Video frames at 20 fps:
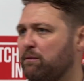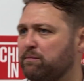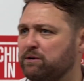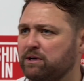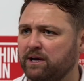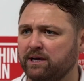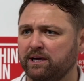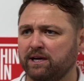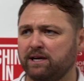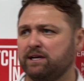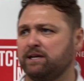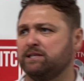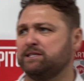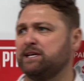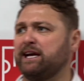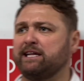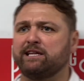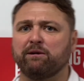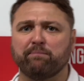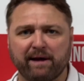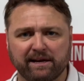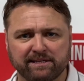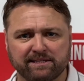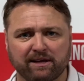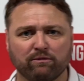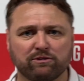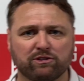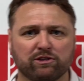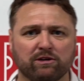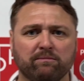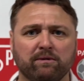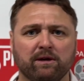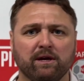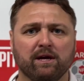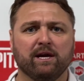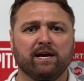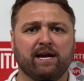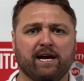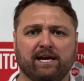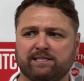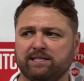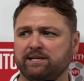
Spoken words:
is to get the best out of them, is